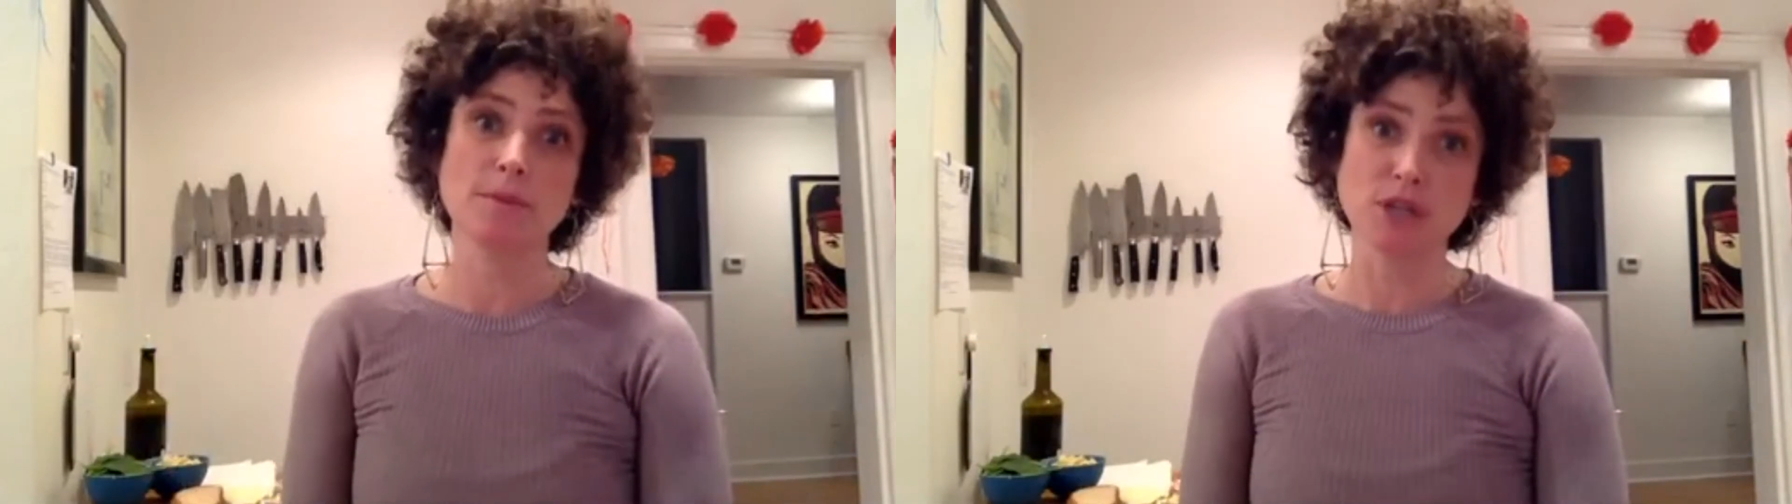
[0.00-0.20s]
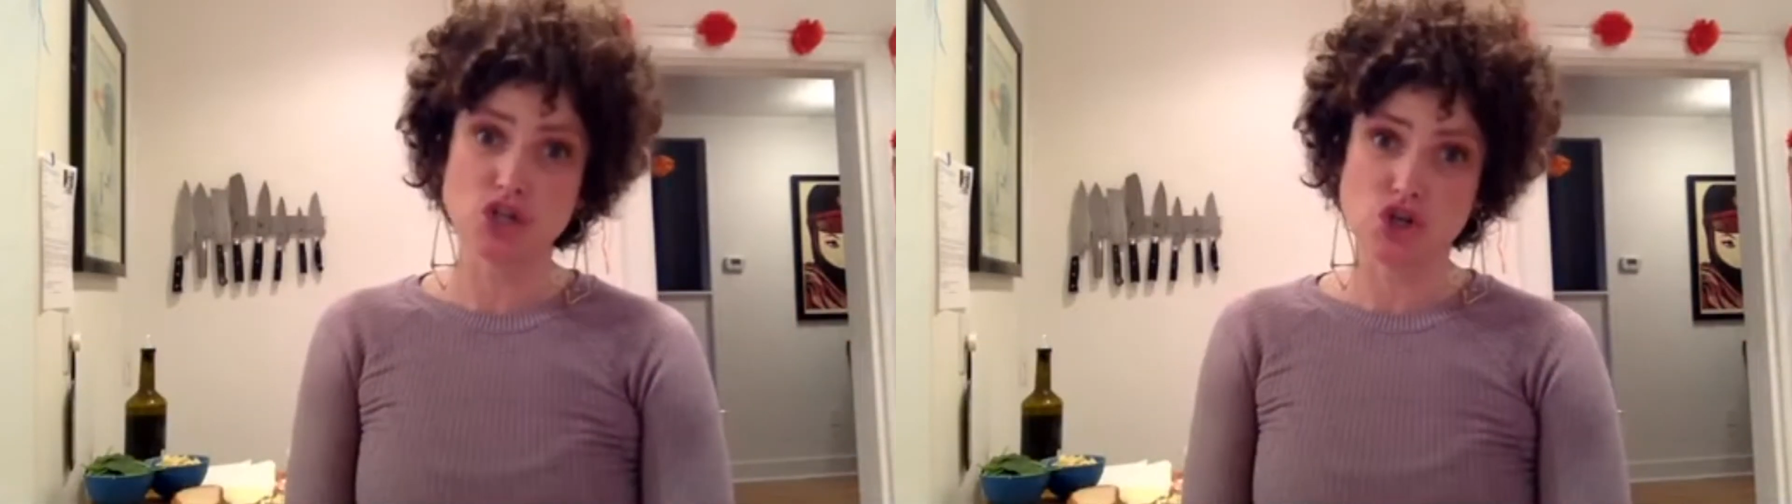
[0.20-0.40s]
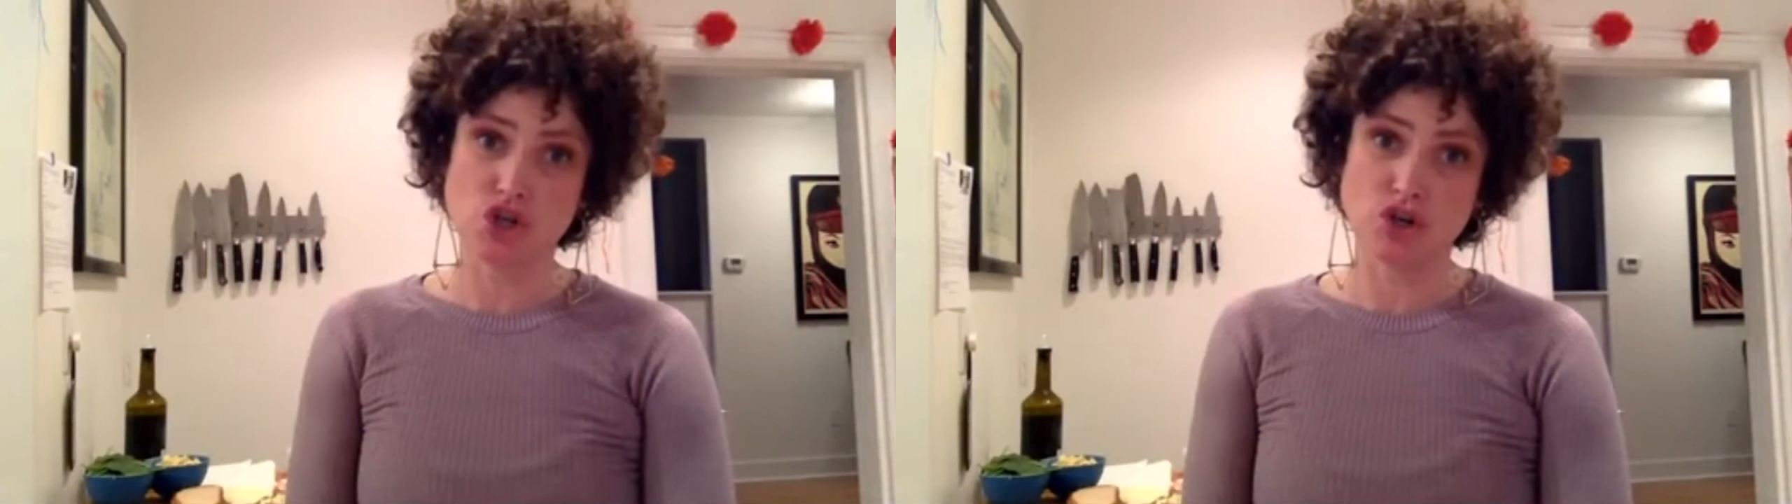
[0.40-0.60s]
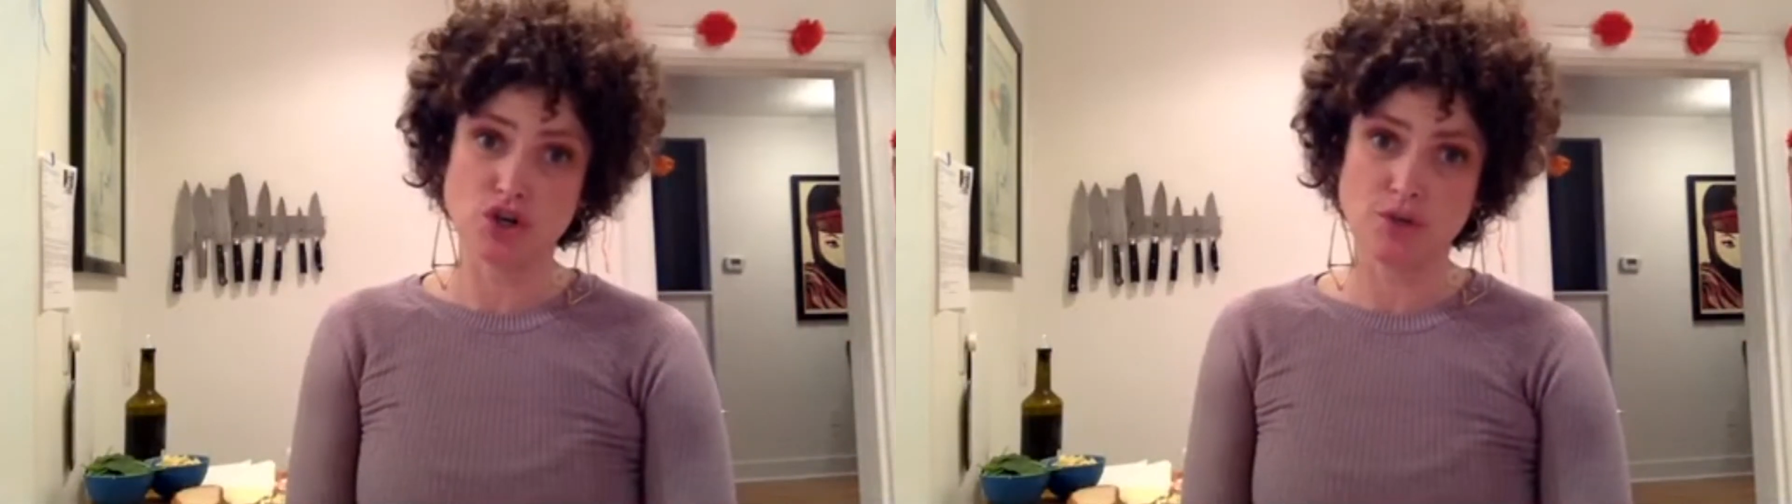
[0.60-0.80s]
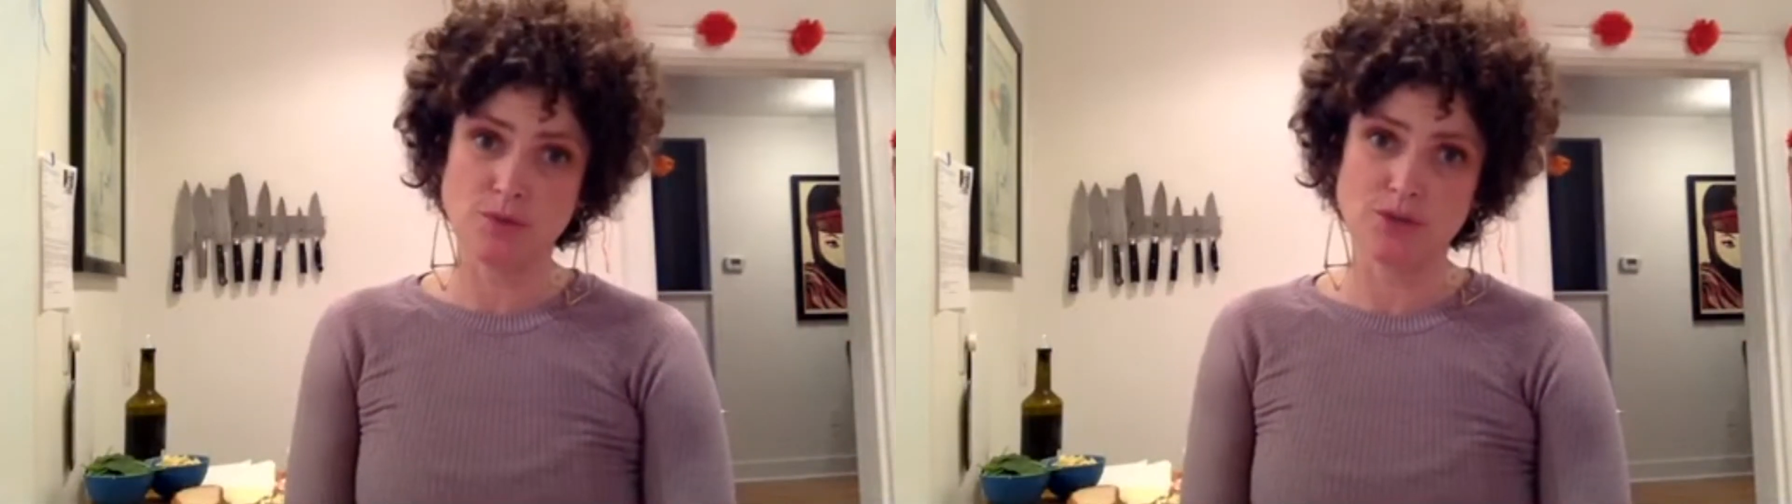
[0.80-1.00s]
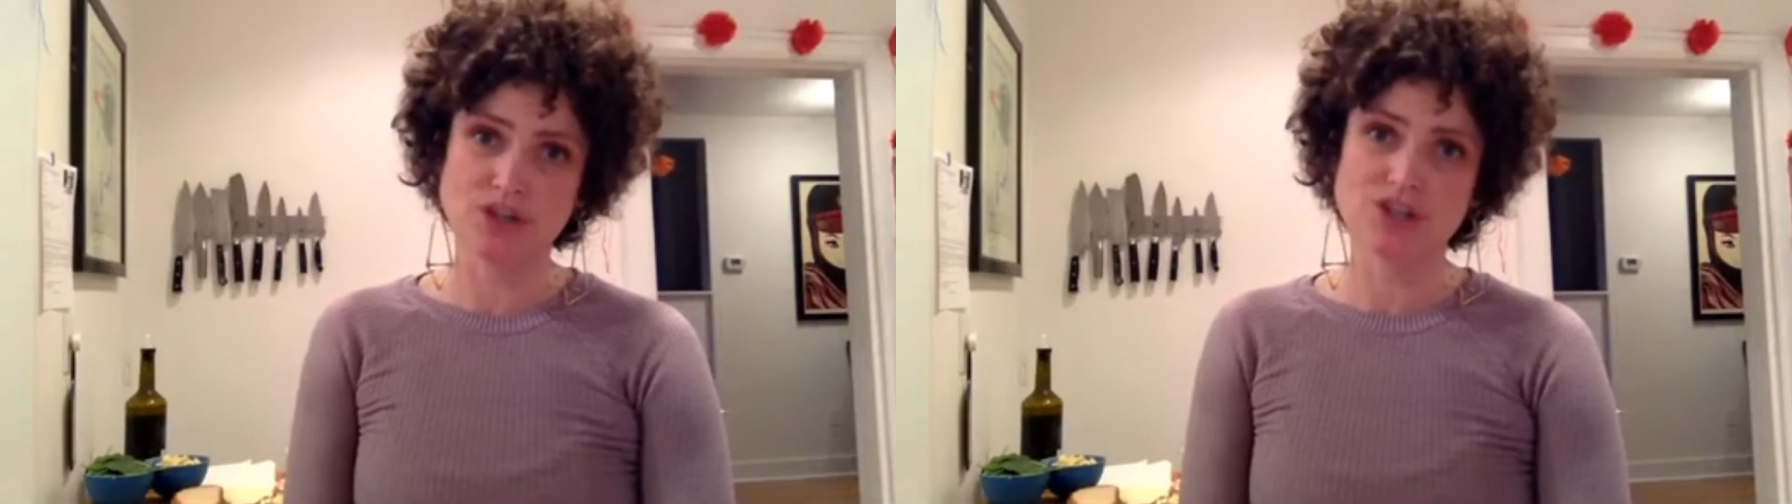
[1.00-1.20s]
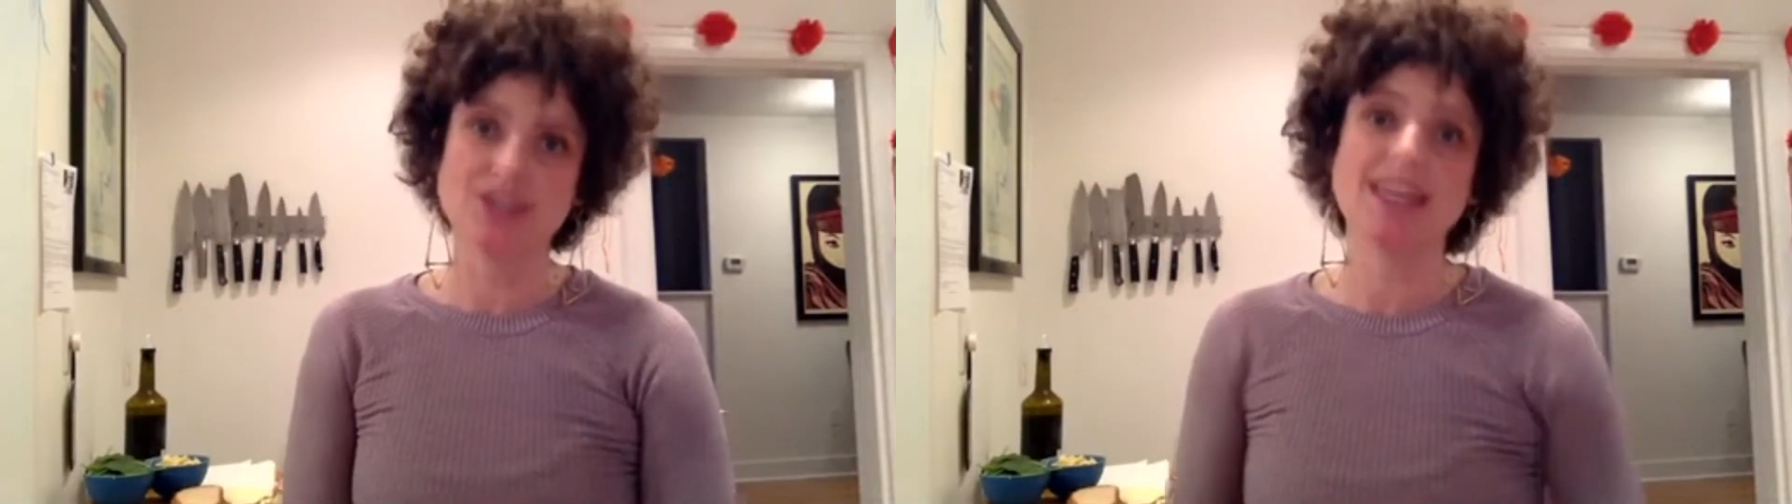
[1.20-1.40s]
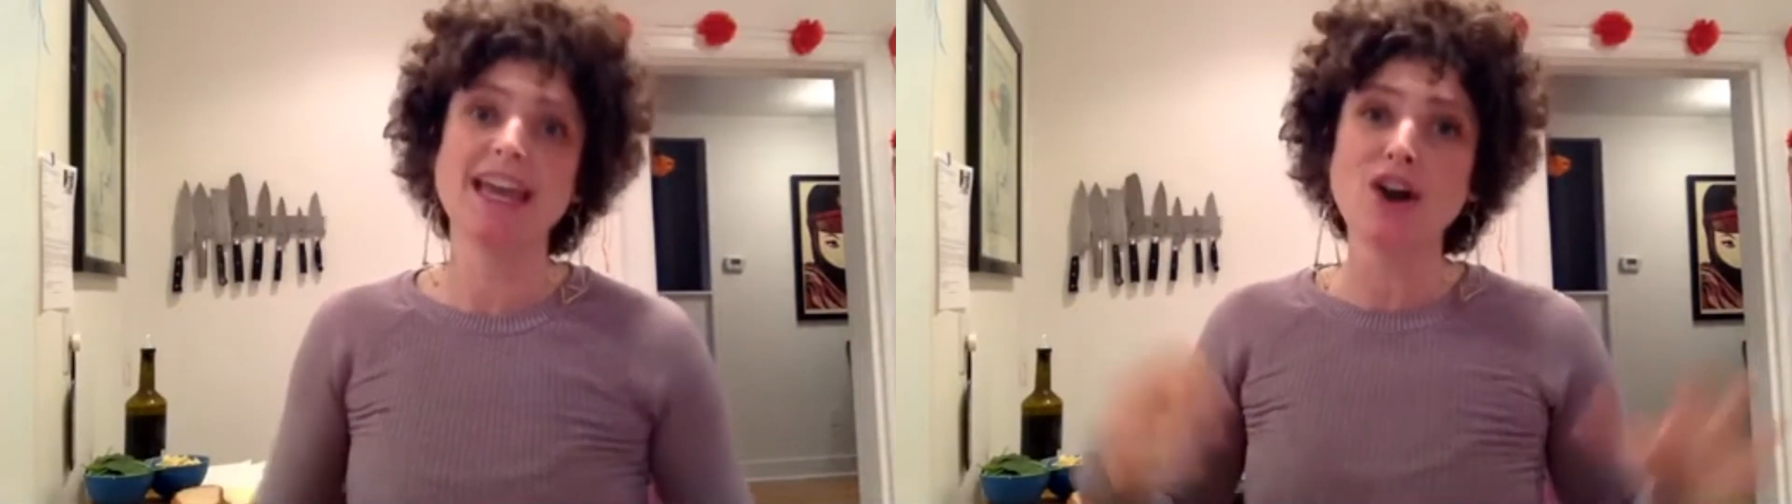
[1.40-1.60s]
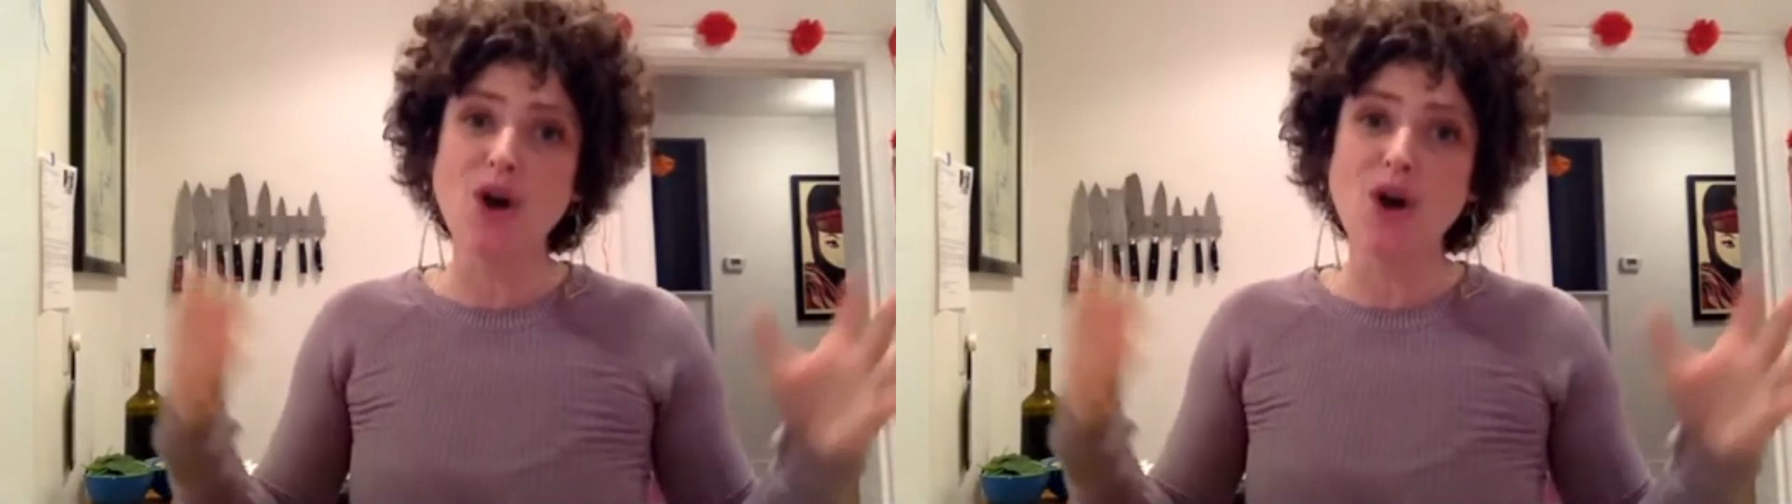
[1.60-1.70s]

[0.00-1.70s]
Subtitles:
blood sugar, which that